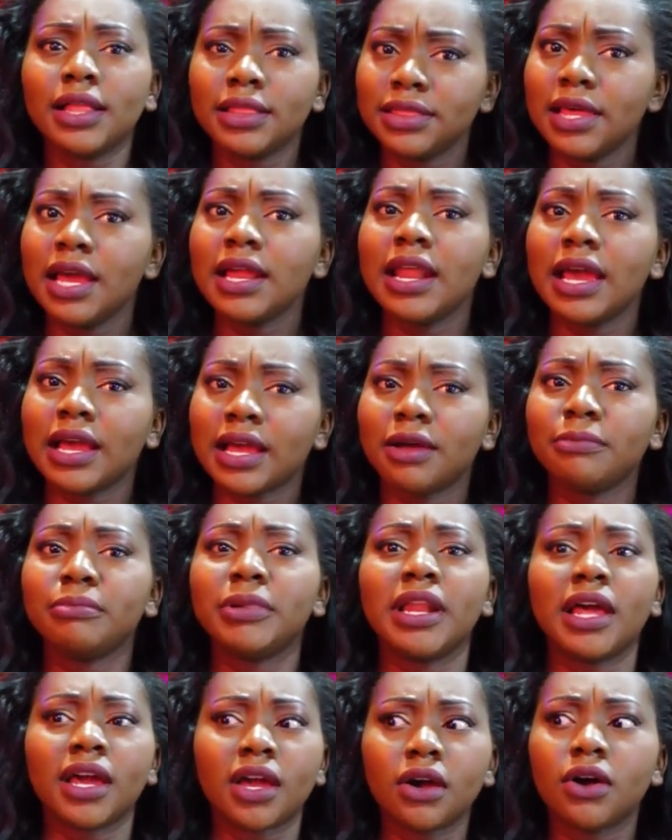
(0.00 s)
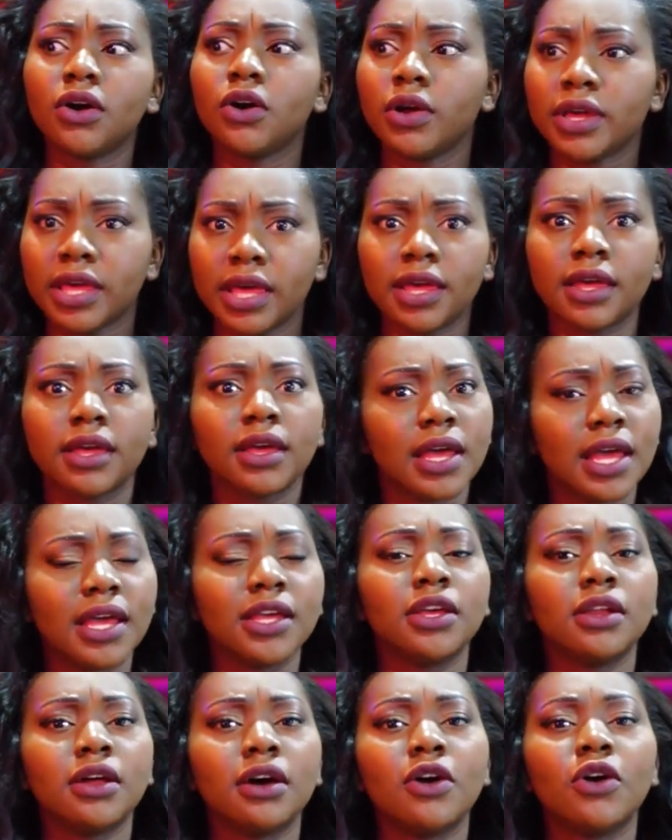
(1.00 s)
Then I can be like, oh, okay,
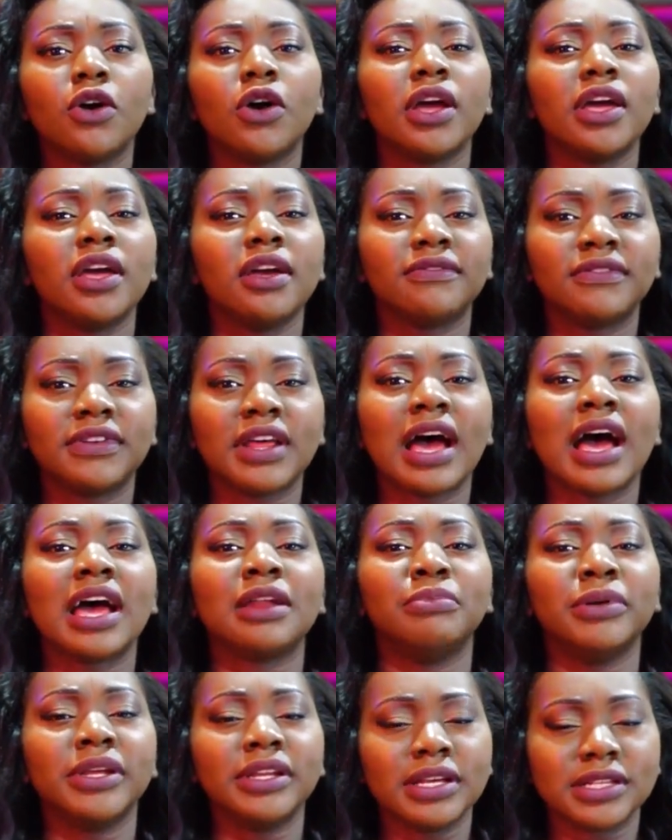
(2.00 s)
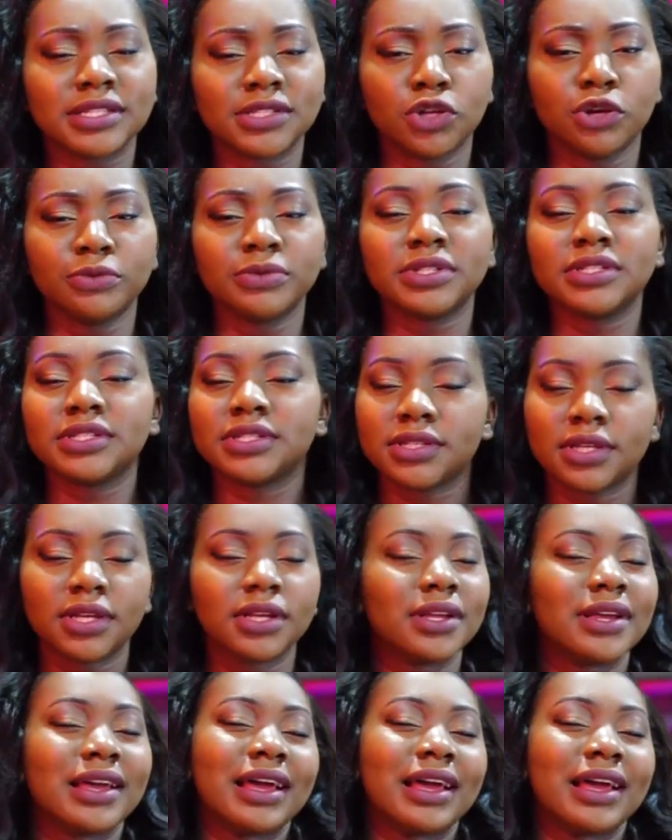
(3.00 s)
you know, if that had been the synopsis,